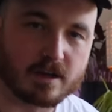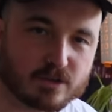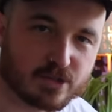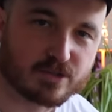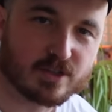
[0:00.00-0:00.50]
I
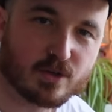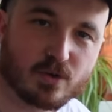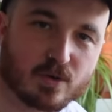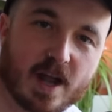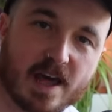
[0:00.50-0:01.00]
also
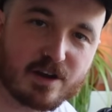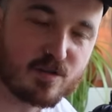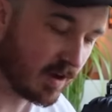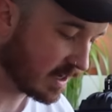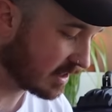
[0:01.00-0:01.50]
saw getting a
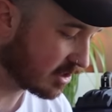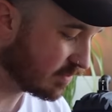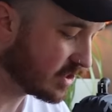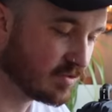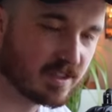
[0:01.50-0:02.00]
new bike as an
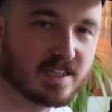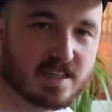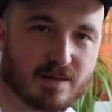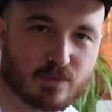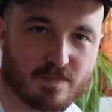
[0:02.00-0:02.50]
opportunity
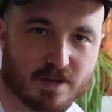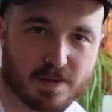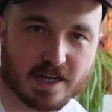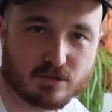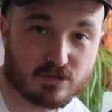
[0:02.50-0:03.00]
to upgrade my
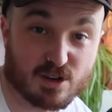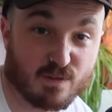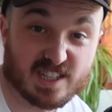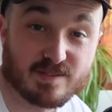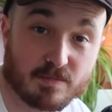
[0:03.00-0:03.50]
pedals.
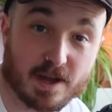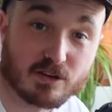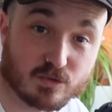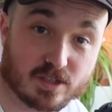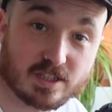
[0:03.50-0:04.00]
Obviously my
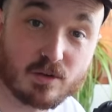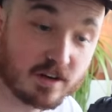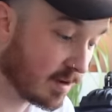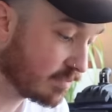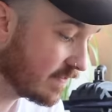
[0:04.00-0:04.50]
pedals were stolen
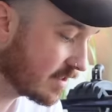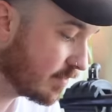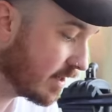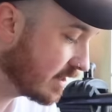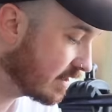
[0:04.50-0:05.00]
on my previous
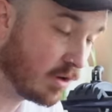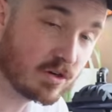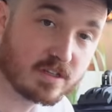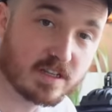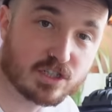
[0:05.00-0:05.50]
bike.
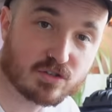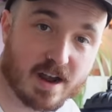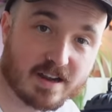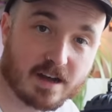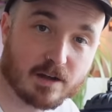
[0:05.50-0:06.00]
On the
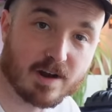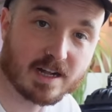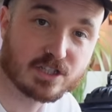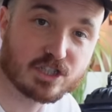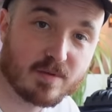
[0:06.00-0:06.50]
Trek, I
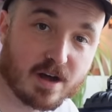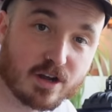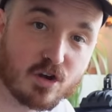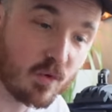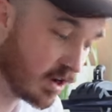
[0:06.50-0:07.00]
ran
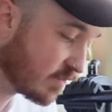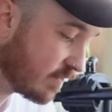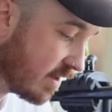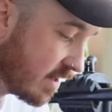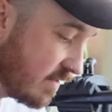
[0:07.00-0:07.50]
Shimano
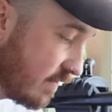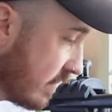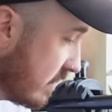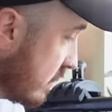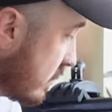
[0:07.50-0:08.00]

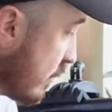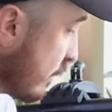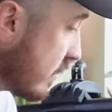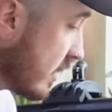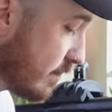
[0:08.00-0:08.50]
105. So
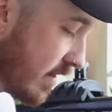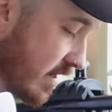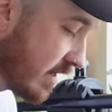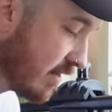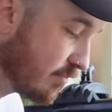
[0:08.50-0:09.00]
for this
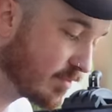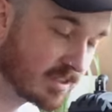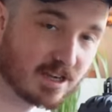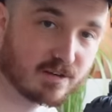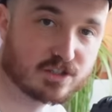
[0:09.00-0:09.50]
bike, I've bought
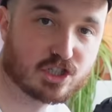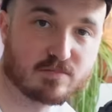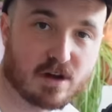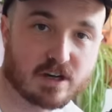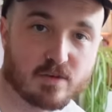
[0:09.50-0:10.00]
myself
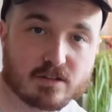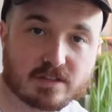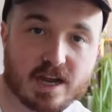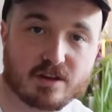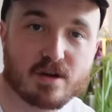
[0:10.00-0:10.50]
Shimano
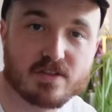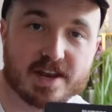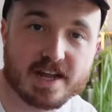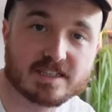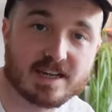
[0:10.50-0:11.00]
Altegra, the next